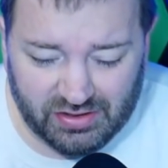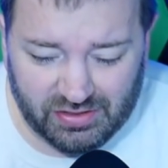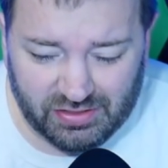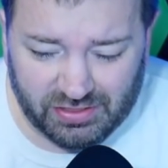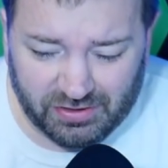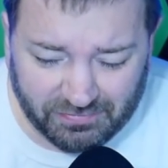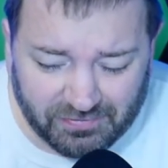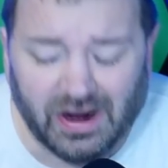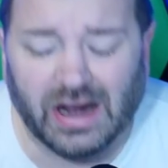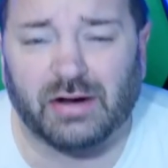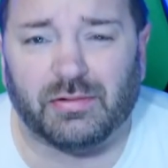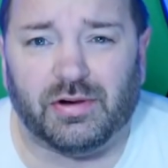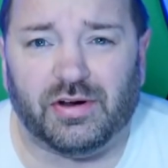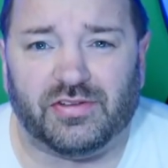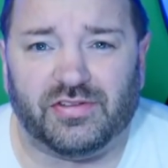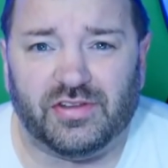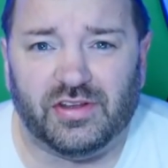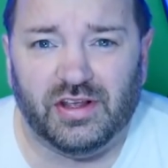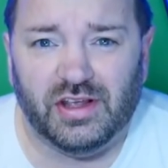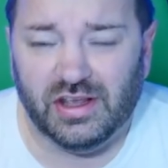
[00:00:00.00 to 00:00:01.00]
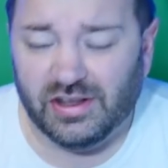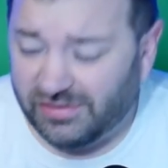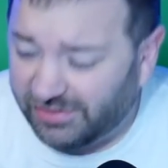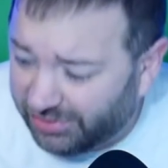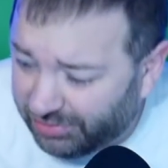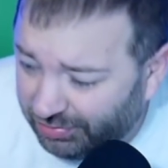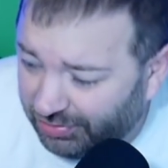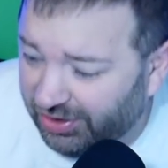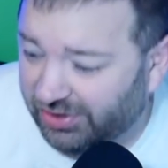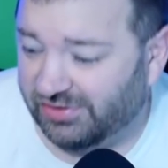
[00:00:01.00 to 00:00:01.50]
The virus is
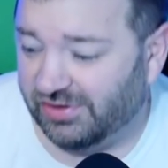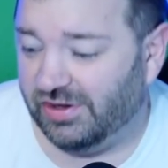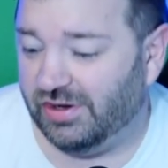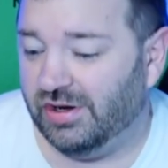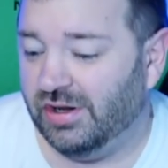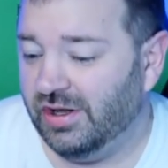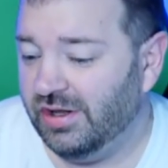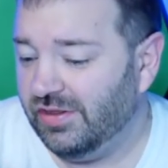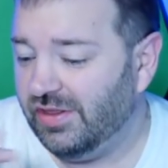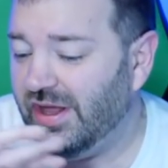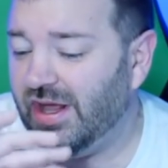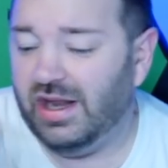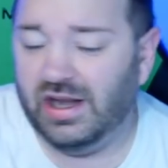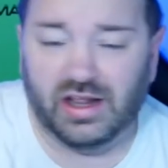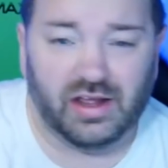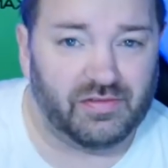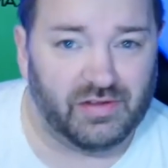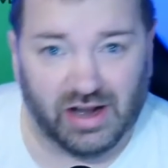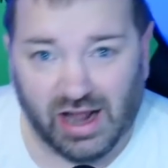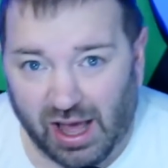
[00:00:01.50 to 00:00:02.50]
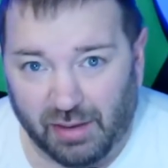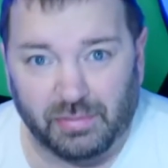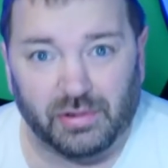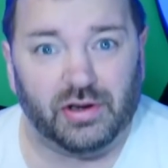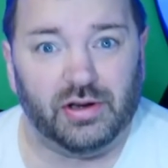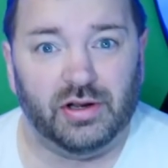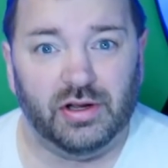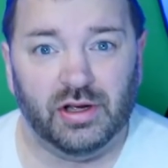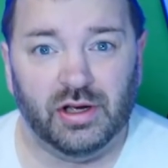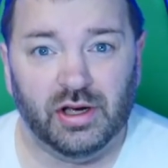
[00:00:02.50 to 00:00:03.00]
the reason that any of it
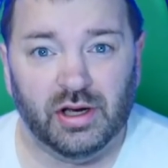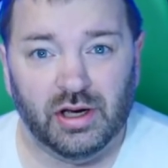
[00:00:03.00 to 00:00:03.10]
happened.